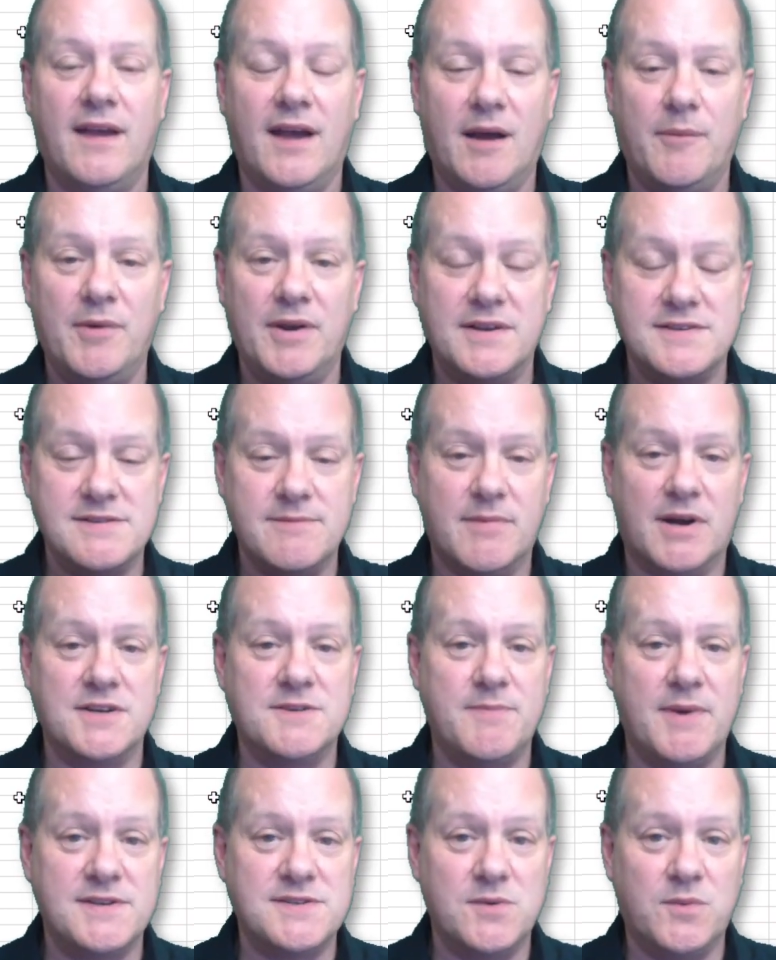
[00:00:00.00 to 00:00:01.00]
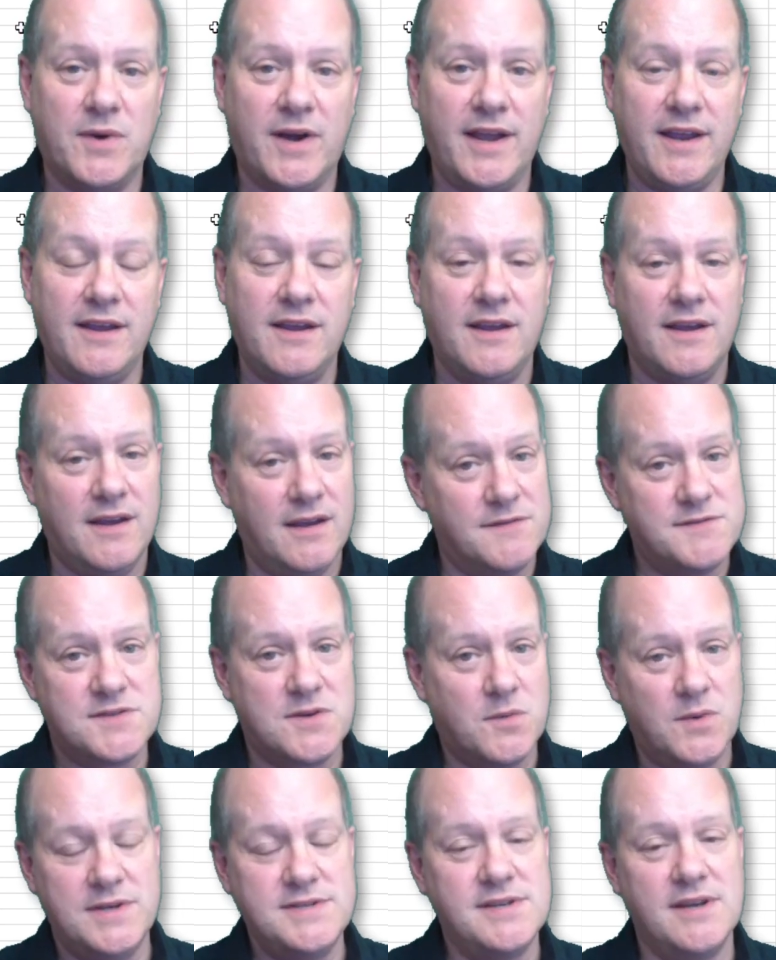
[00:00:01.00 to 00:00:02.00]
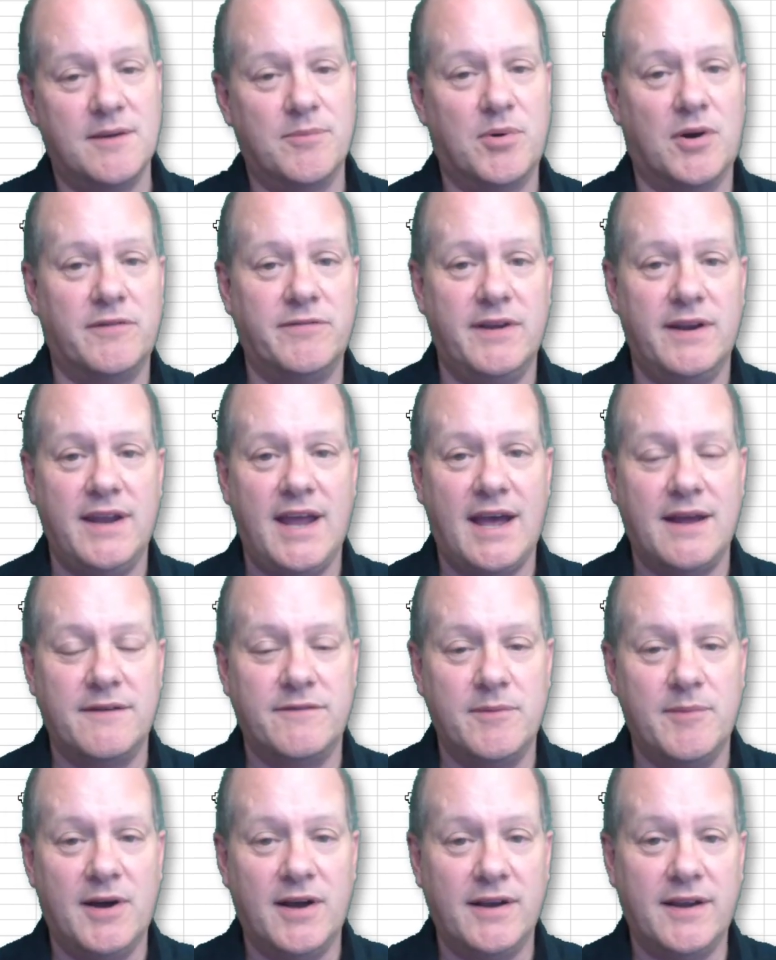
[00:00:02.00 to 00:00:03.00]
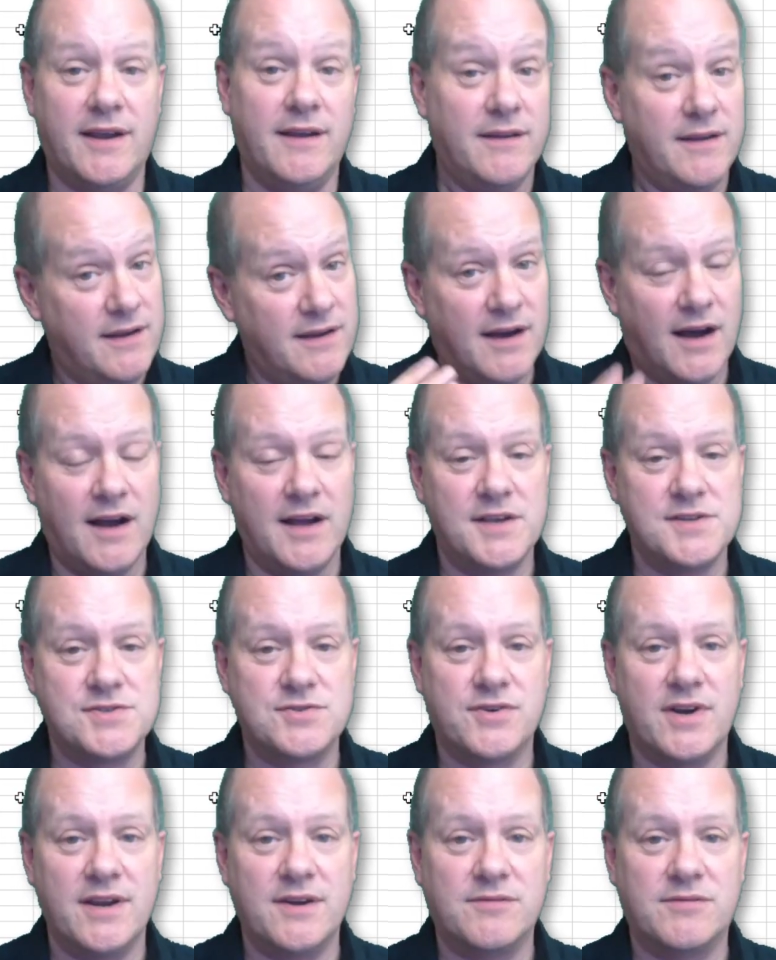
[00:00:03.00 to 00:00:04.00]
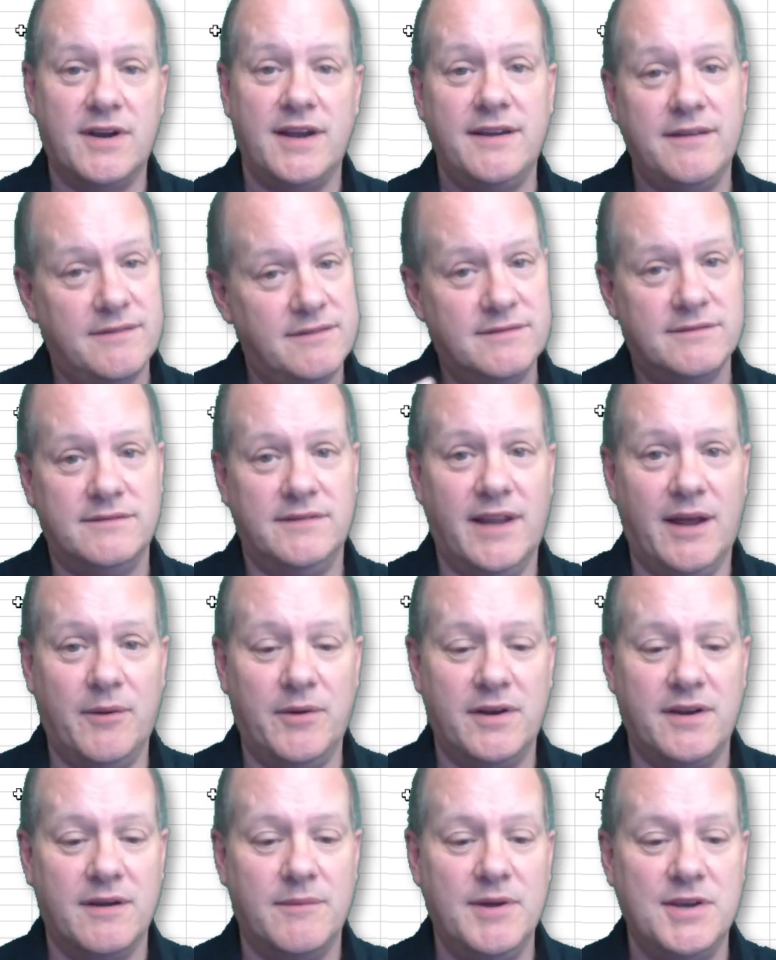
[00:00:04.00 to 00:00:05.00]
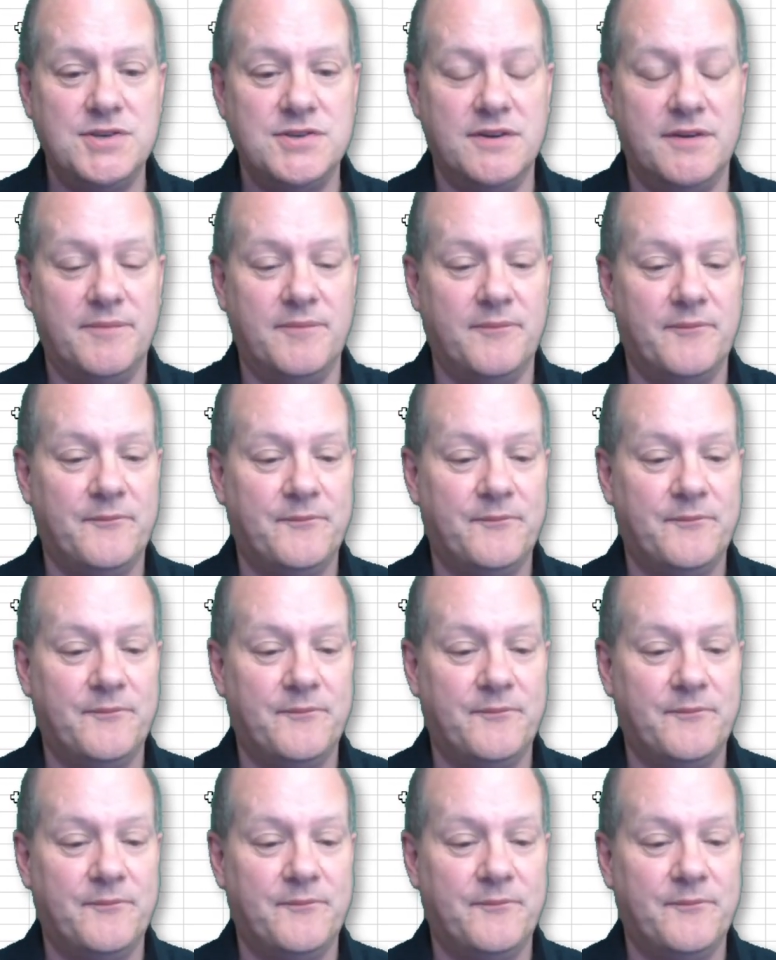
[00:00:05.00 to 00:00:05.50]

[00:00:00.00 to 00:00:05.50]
And it's a much better way of squeezing a profit out of a market. Higher strike rate, lower commission.